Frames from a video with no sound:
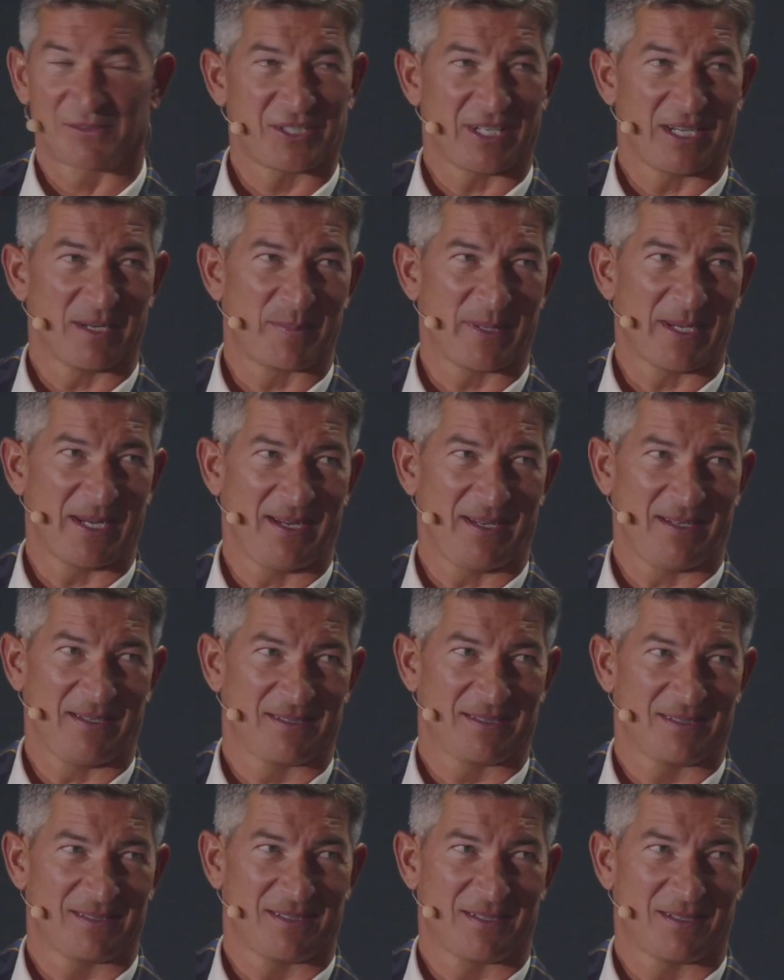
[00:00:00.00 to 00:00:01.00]
out of
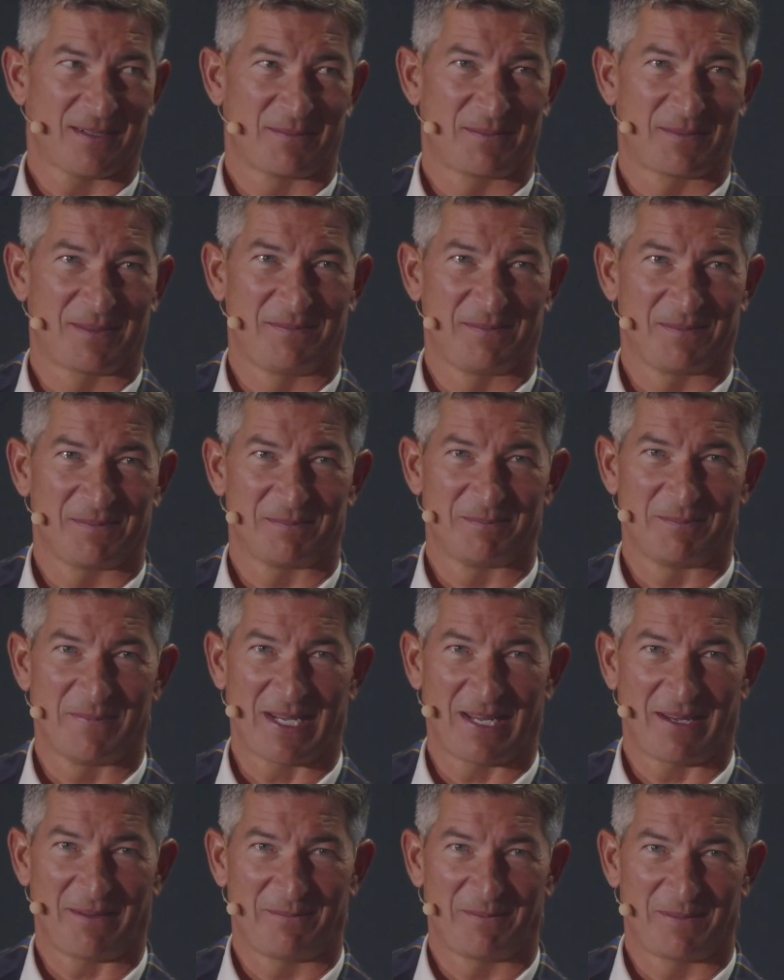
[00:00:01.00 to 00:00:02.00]
champagne of
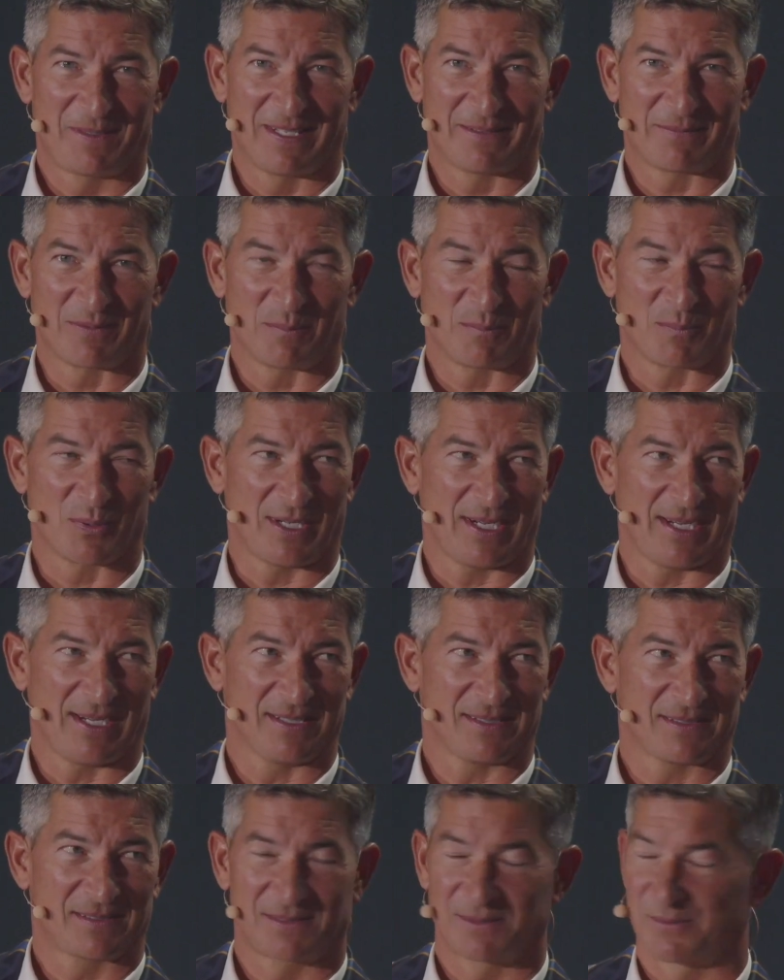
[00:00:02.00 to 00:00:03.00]
many different
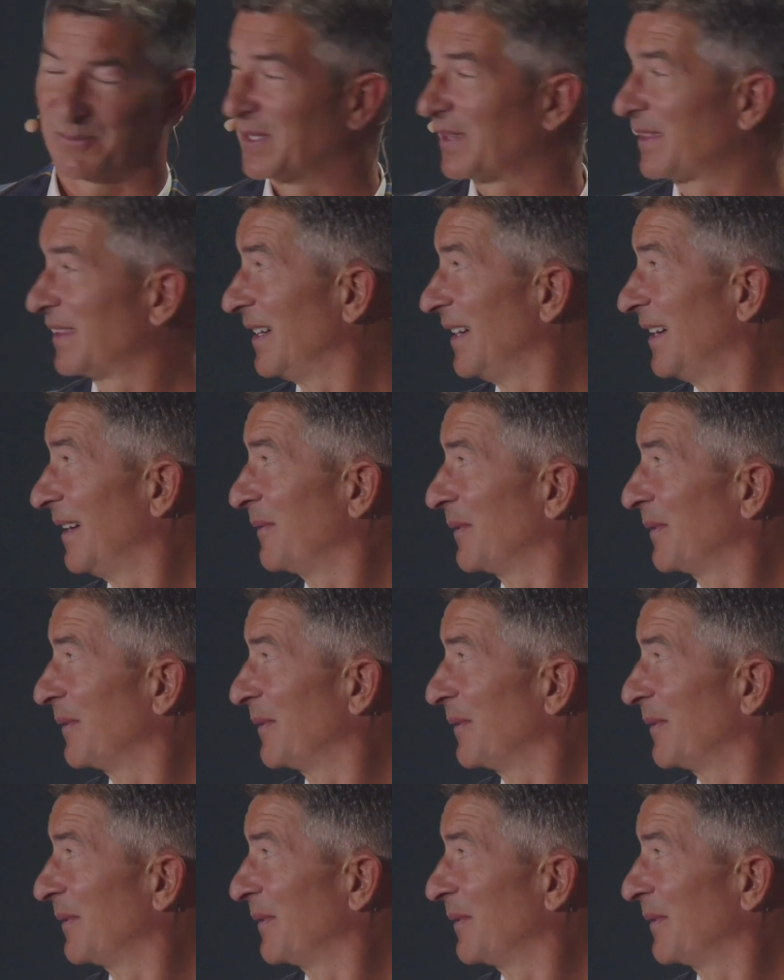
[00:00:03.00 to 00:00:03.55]
brands with